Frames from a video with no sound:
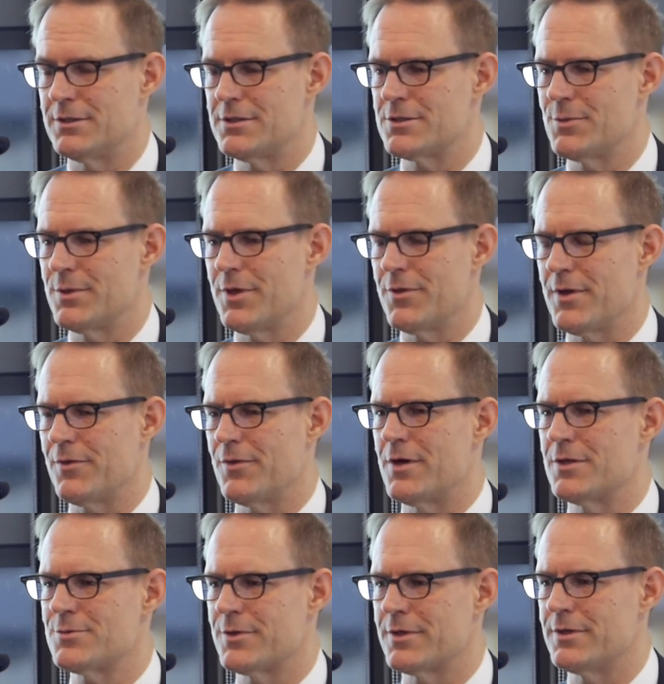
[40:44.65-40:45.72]
just when you think
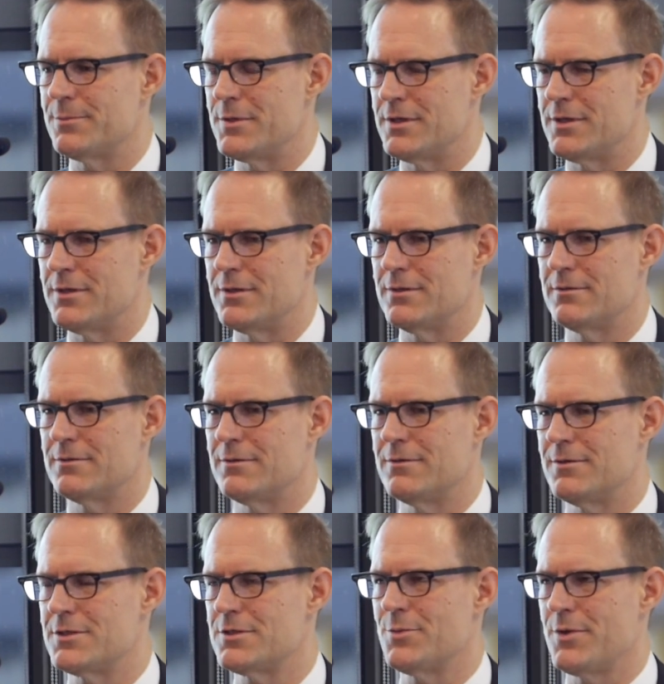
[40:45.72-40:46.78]
thoughts were going to be,
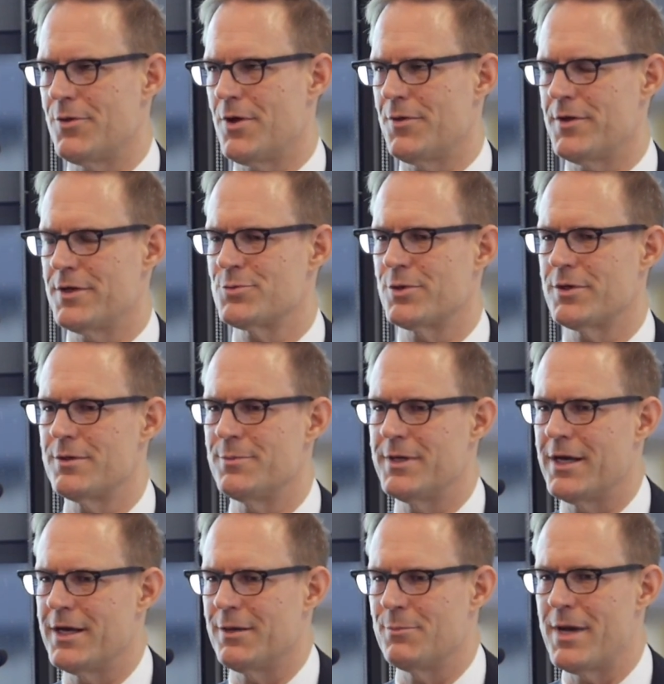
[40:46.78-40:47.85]
just when you thought things were going to
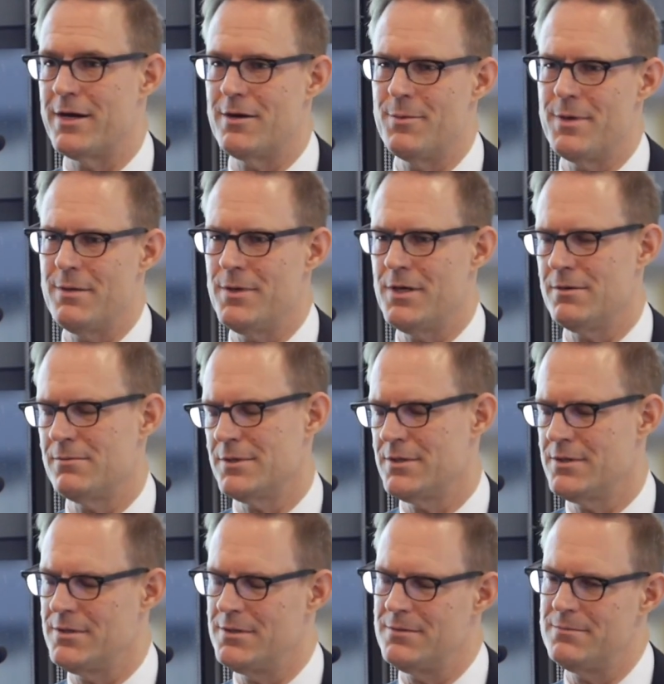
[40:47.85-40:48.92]
be getting better, maybe,
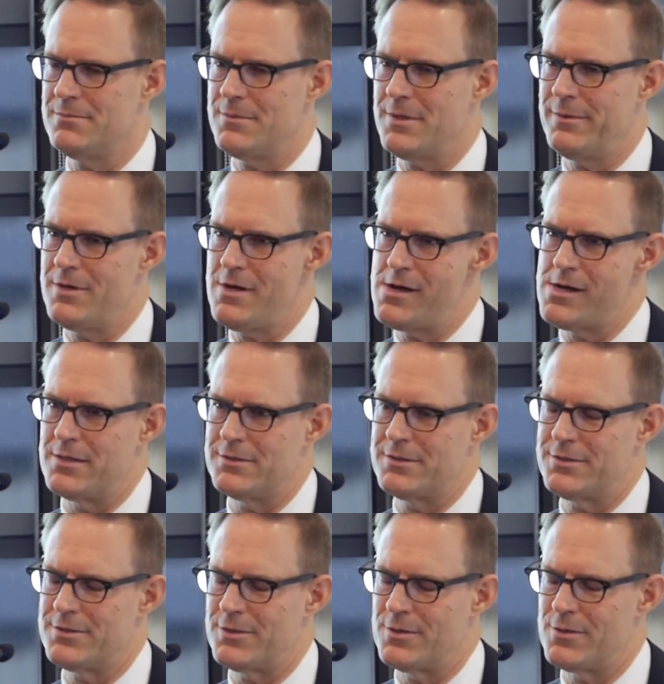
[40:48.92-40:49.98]
maybe not.
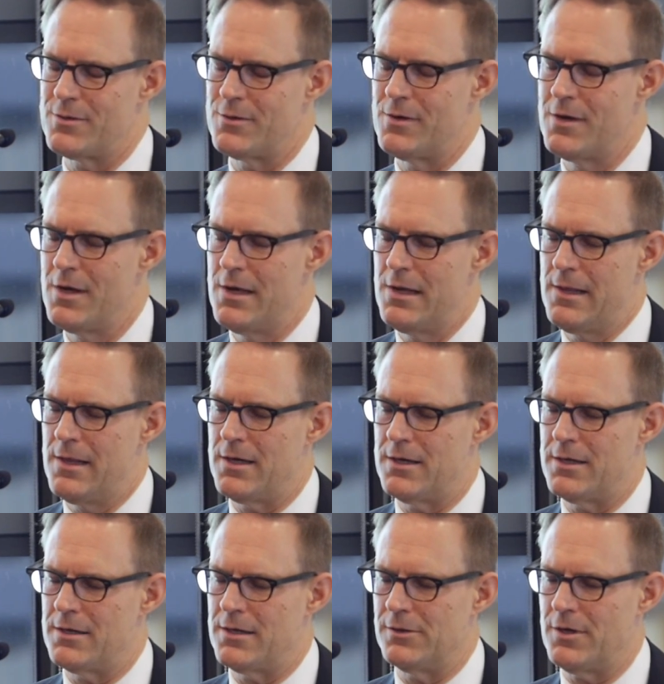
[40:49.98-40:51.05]
So
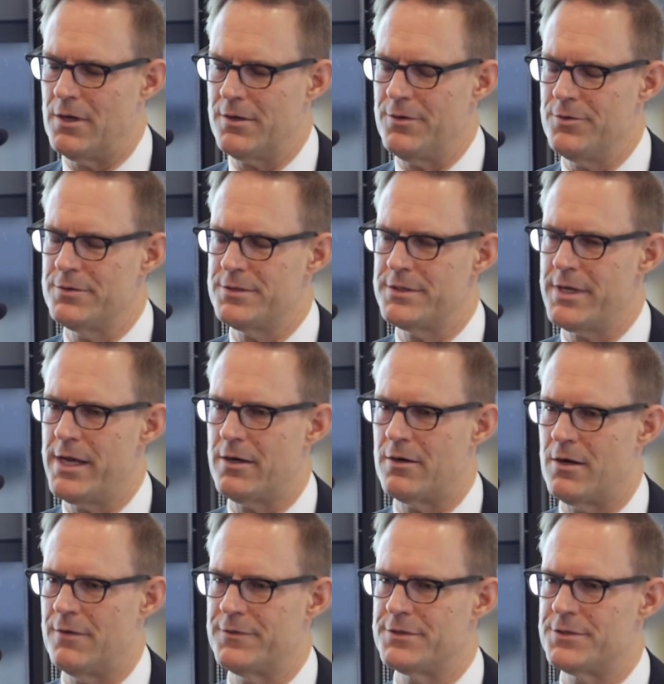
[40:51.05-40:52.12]
a lot of those head
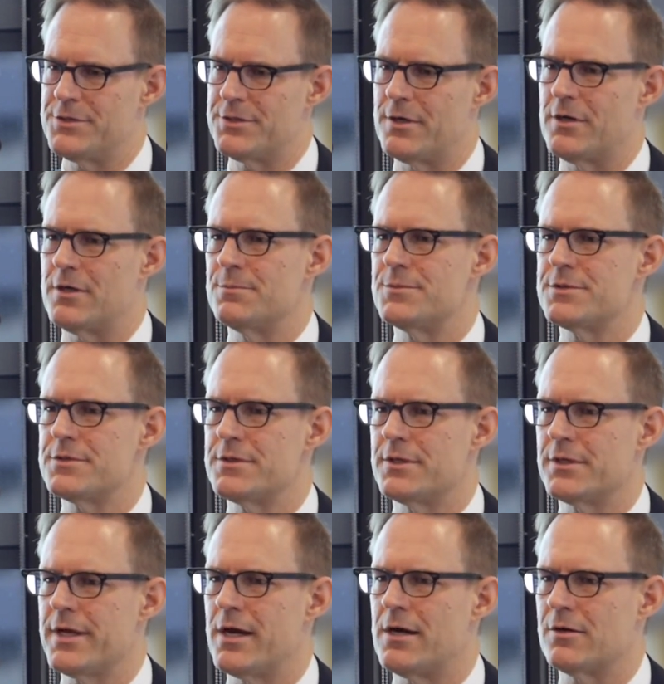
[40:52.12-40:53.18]
office jobs
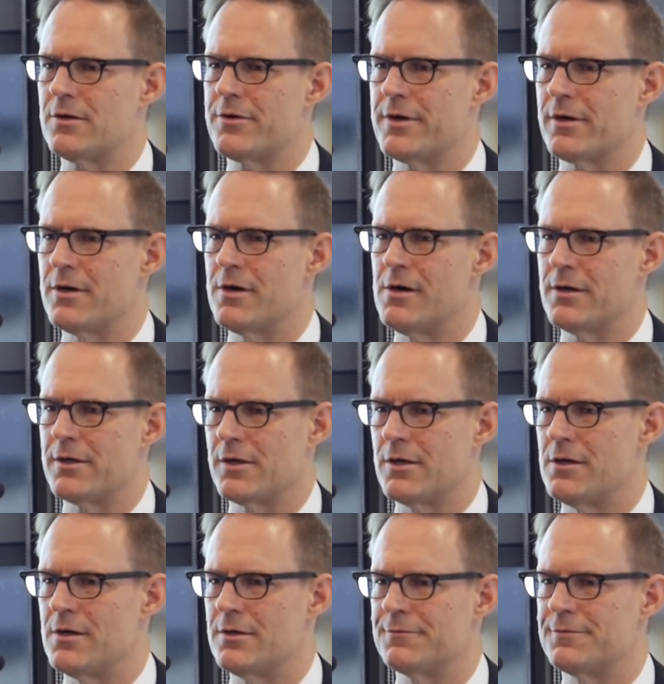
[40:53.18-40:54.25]
in Calgary are gone and
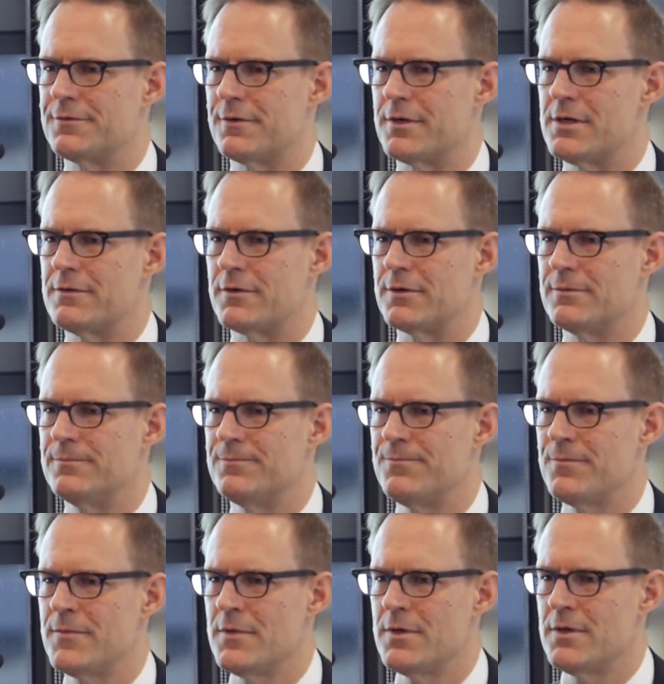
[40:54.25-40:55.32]
gone forever.
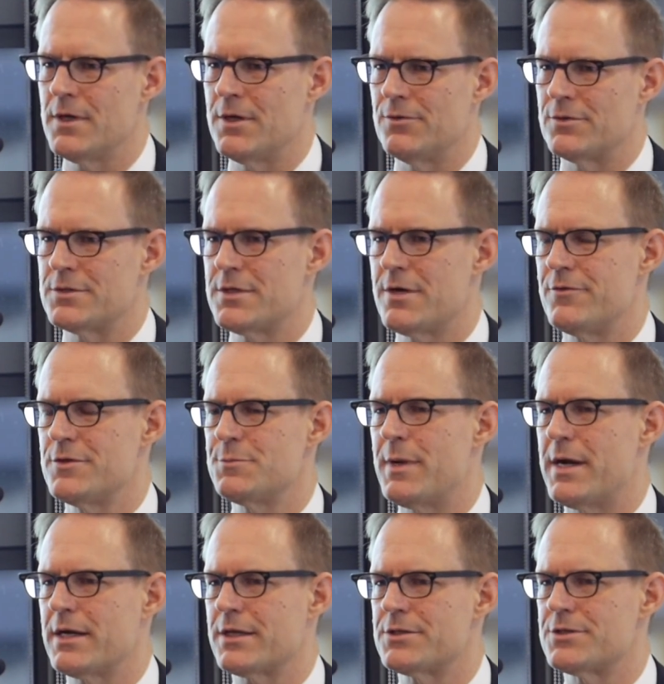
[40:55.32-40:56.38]
And those severance
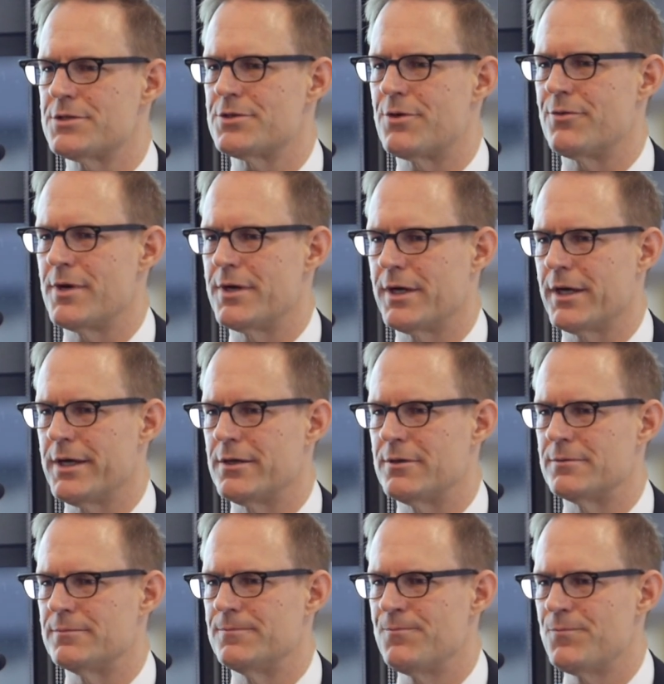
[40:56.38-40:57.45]
packages are running
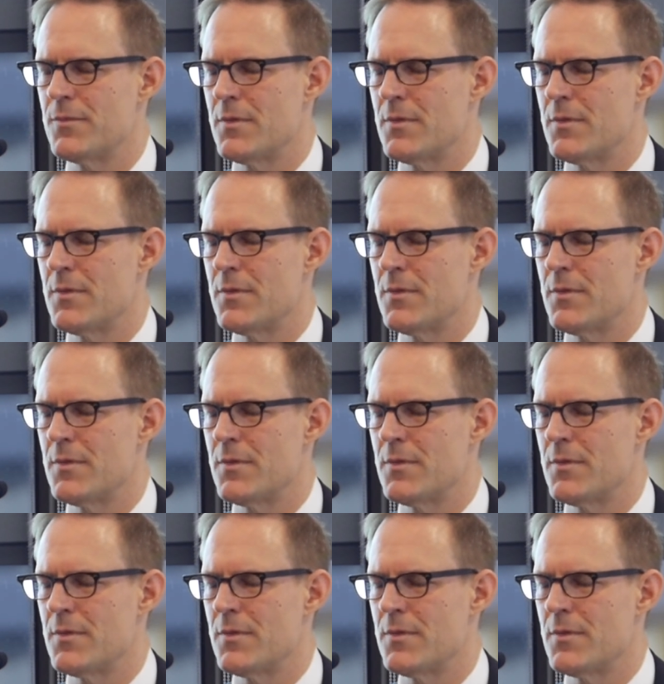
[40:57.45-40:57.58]
out.